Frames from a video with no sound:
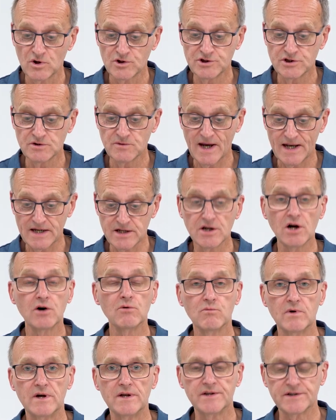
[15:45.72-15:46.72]
what you end
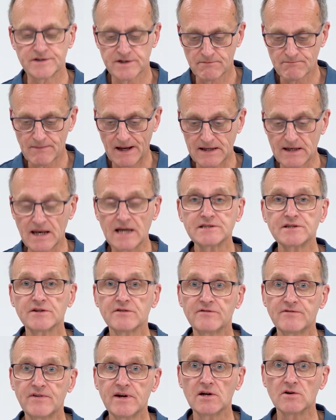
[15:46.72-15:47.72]
up with is a magnetic
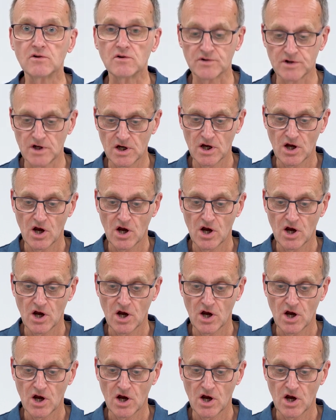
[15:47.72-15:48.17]
field